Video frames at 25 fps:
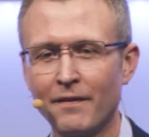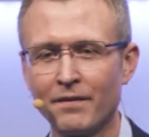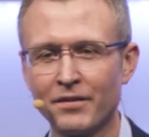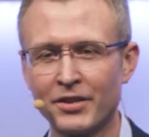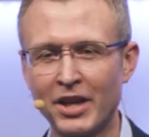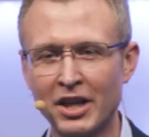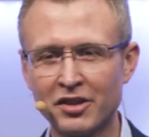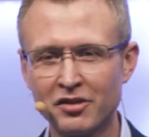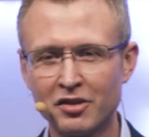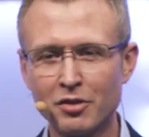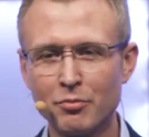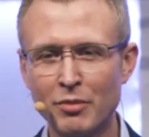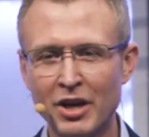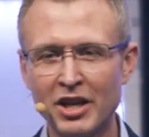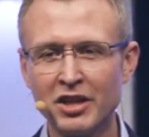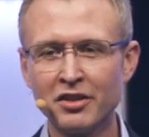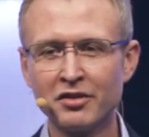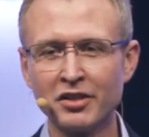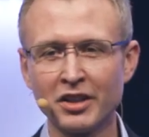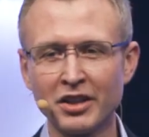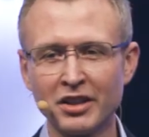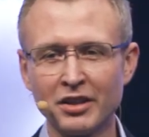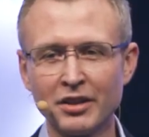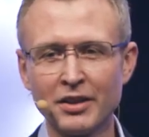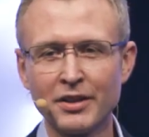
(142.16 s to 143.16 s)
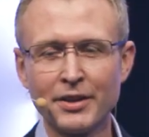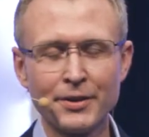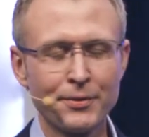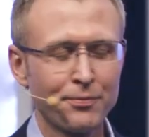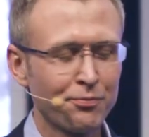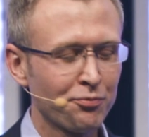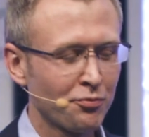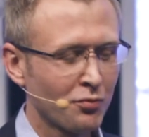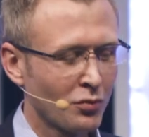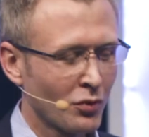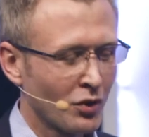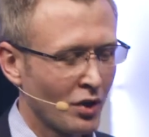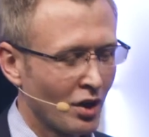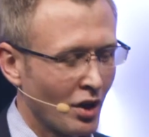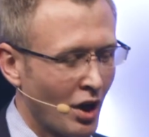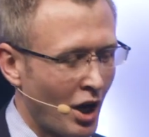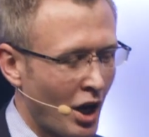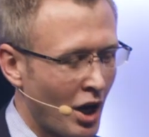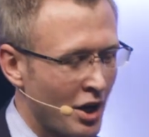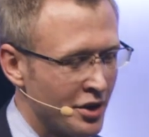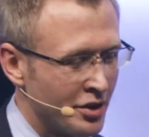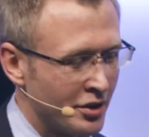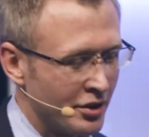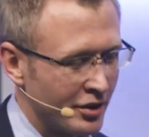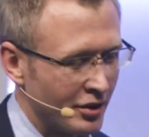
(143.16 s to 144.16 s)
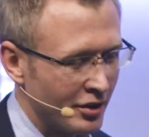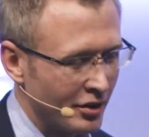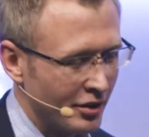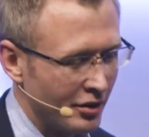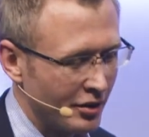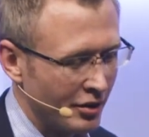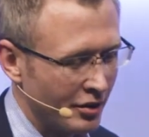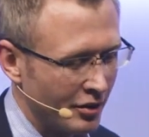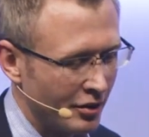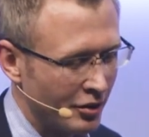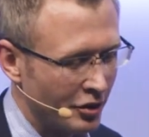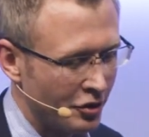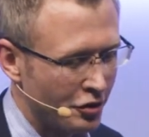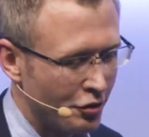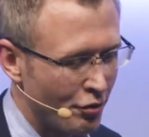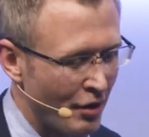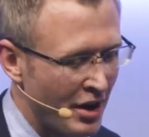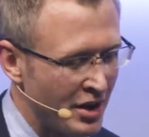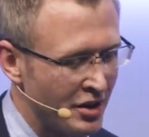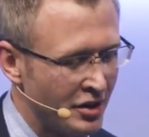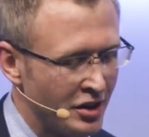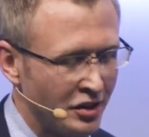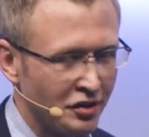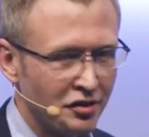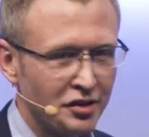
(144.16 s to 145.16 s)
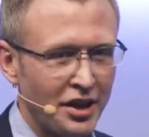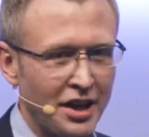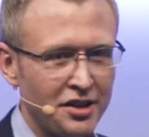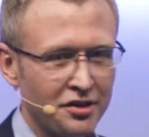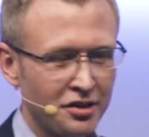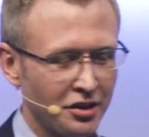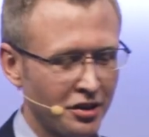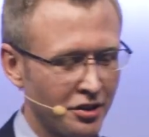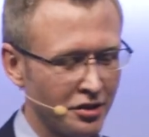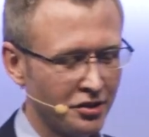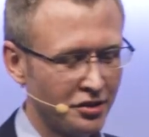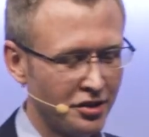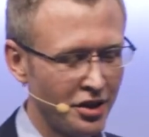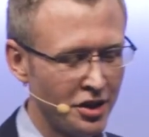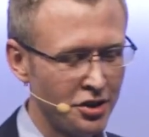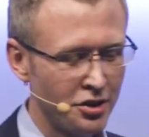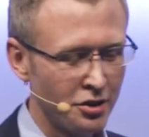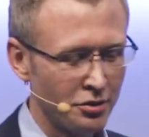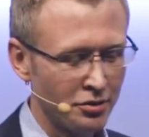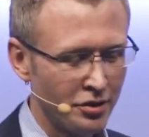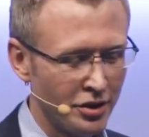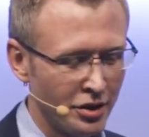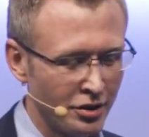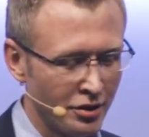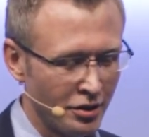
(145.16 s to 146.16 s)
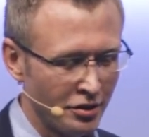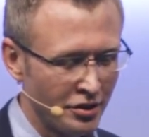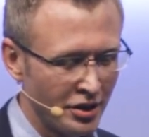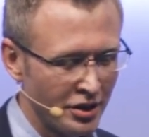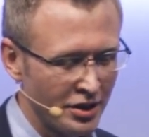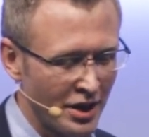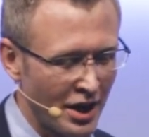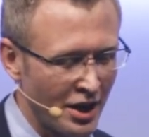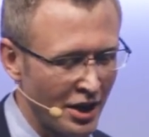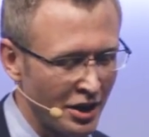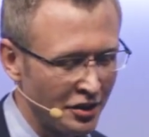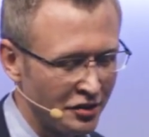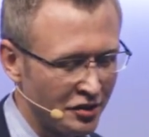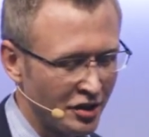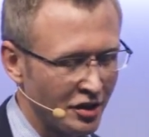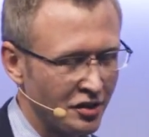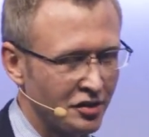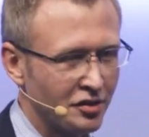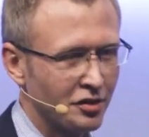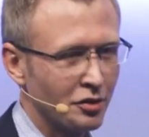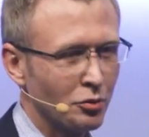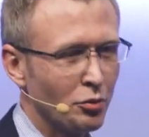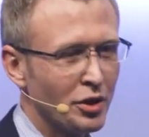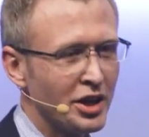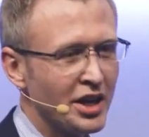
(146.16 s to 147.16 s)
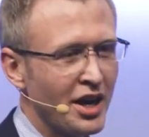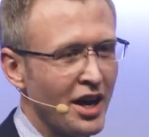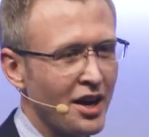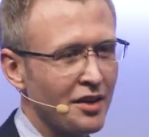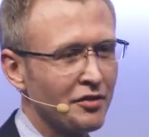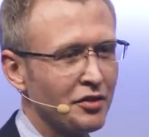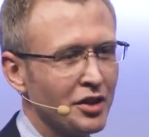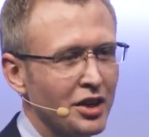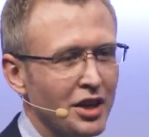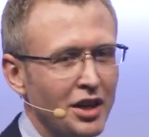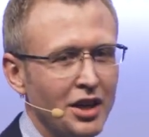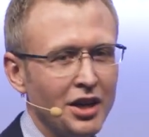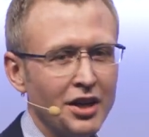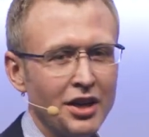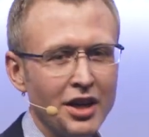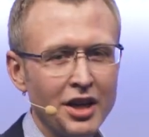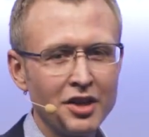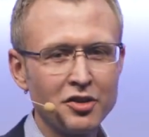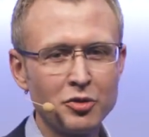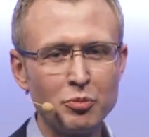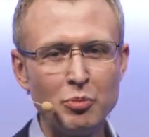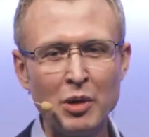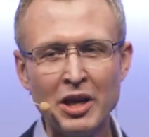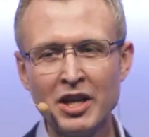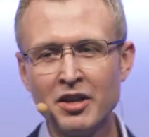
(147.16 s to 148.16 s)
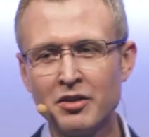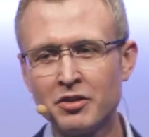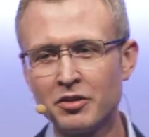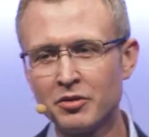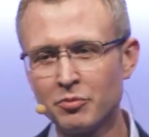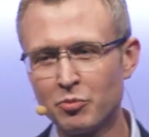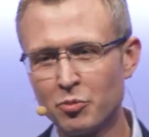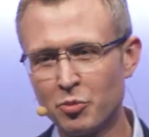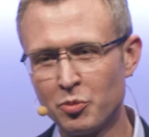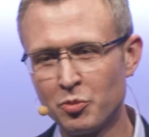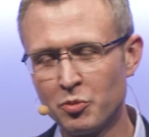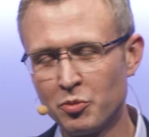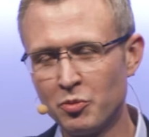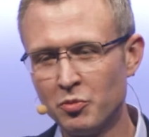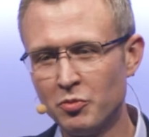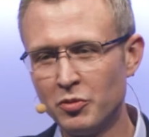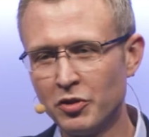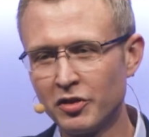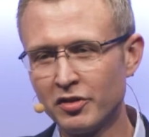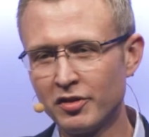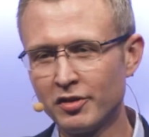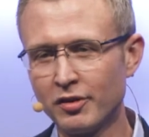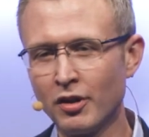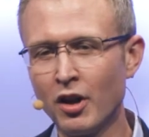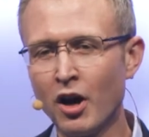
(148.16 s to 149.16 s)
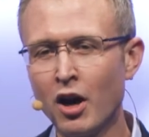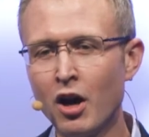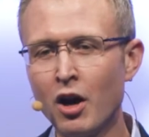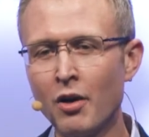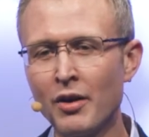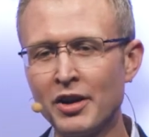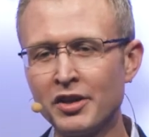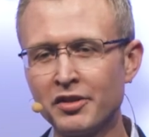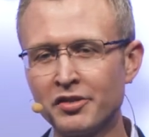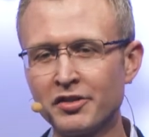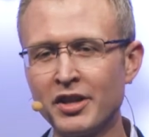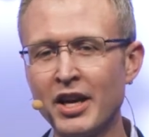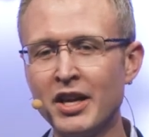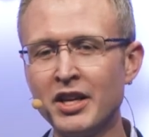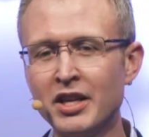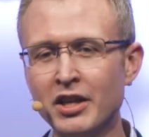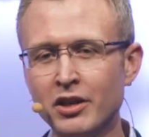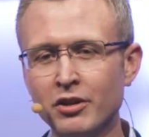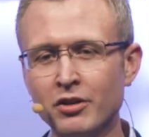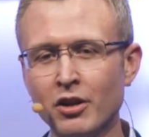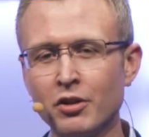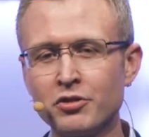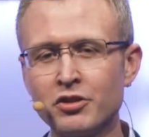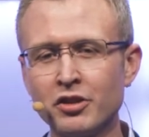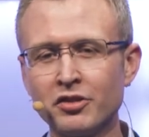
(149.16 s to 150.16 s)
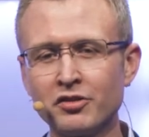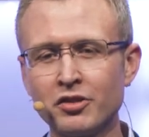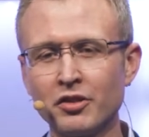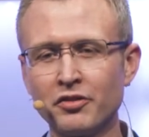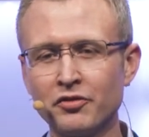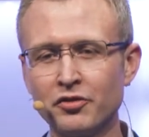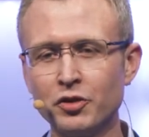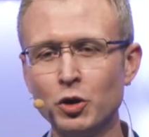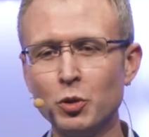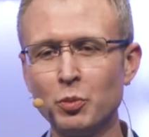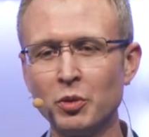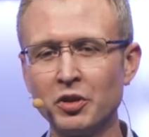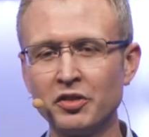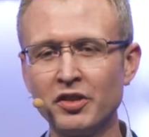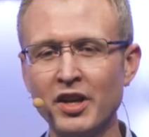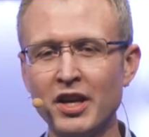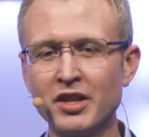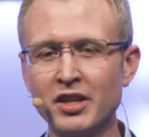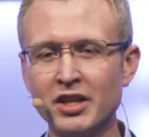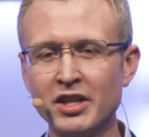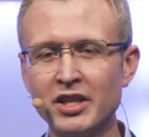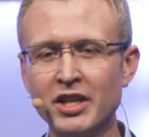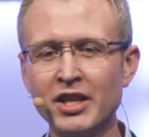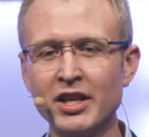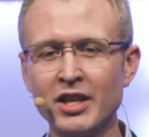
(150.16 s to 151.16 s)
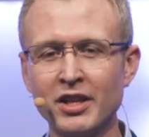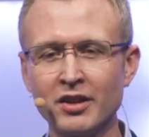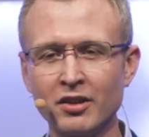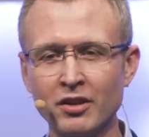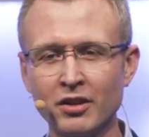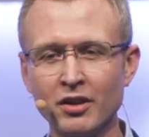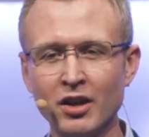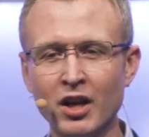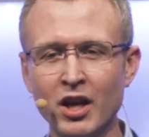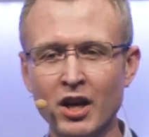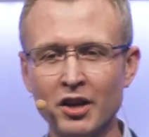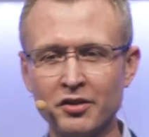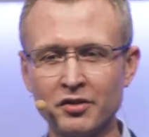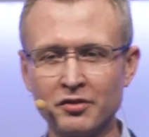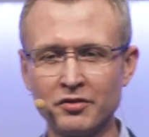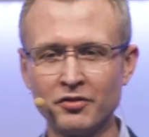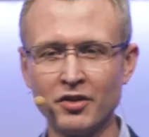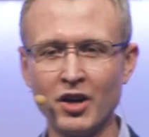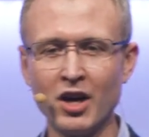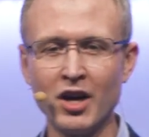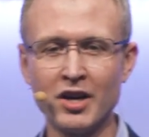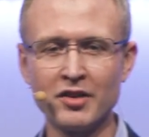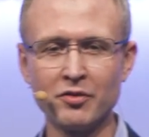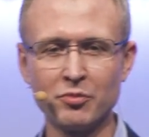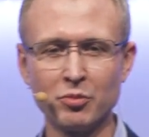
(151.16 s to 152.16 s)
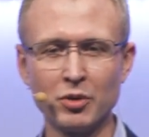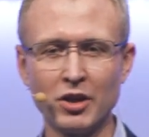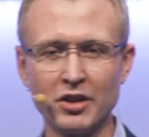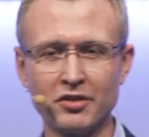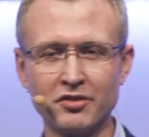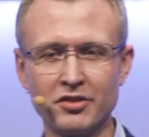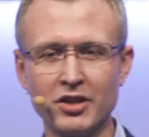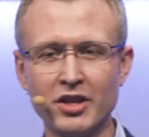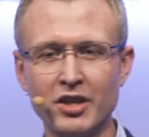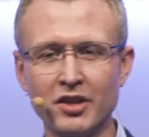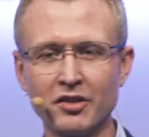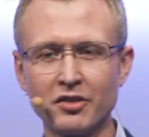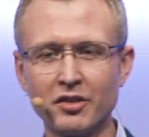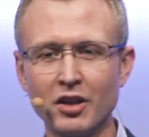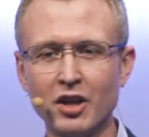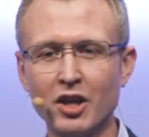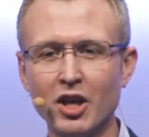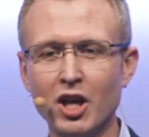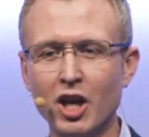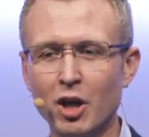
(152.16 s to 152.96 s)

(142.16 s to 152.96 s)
That's amazing. And the trend is set to continue. The, you know, the analysis that we have, it's been slow and steady, you know, just a few percent a year the last five plus years.